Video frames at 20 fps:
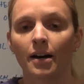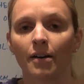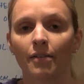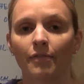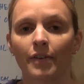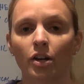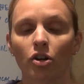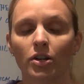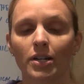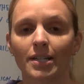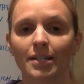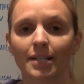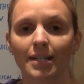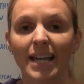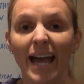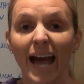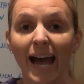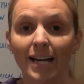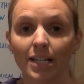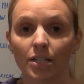various
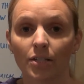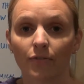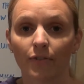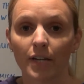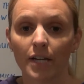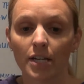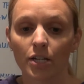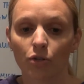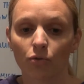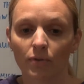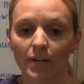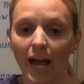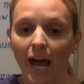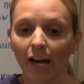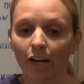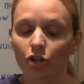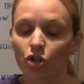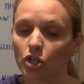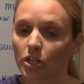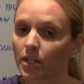gas phase
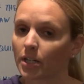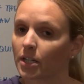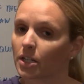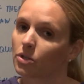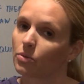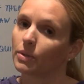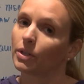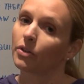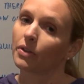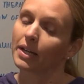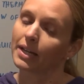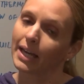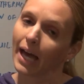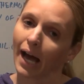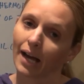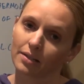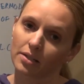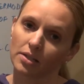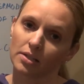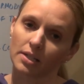reactions. We know that
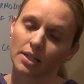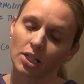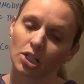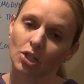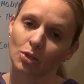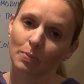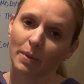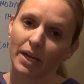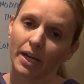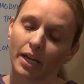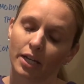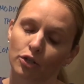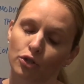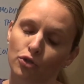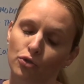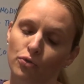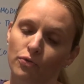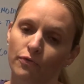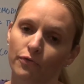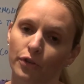gases expand
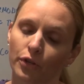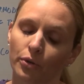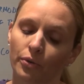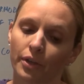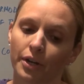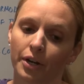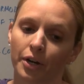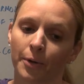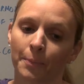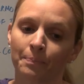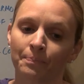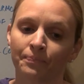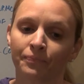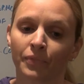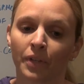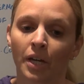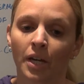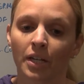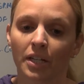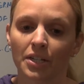to fill their
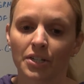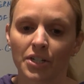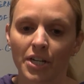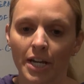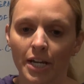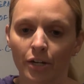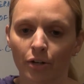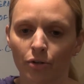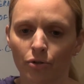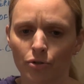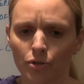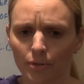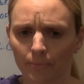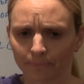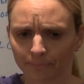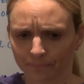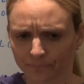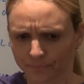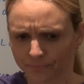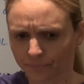containers.
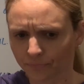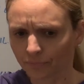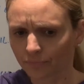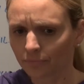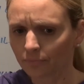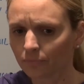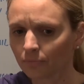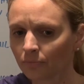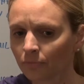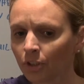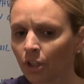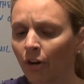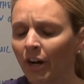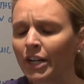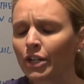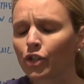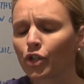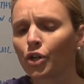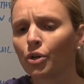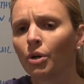All
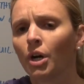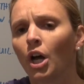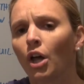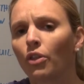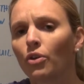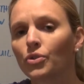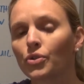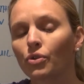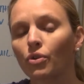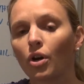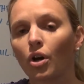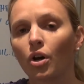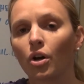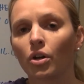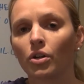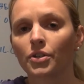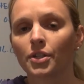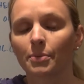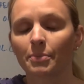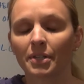right, so those are
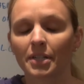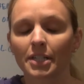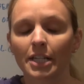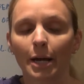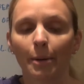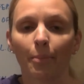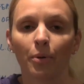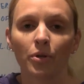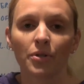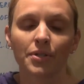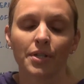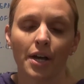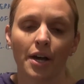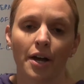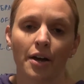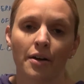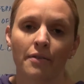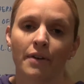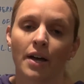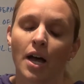all some examples
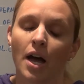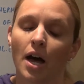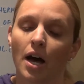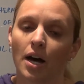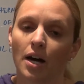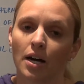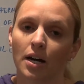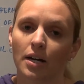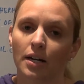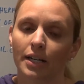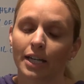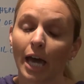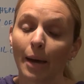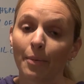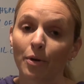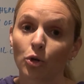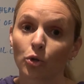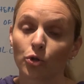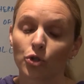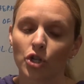of
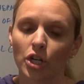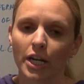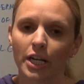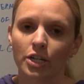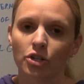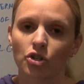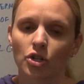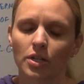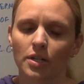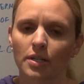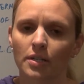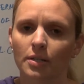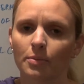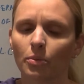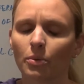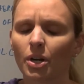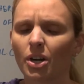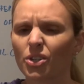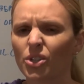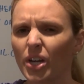chemical changes,
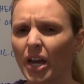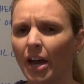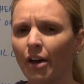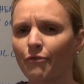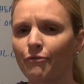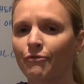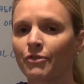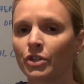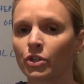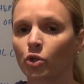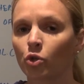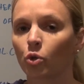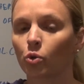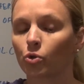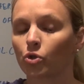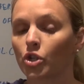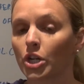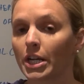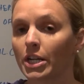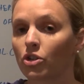but we also have physical
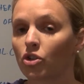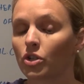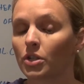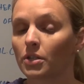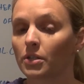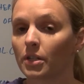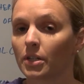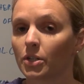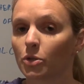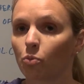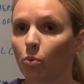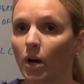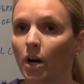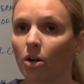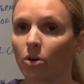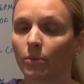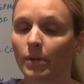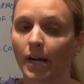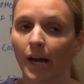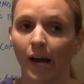changes as
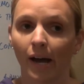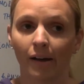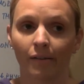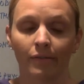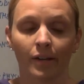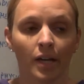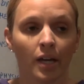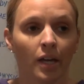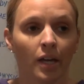well. We have,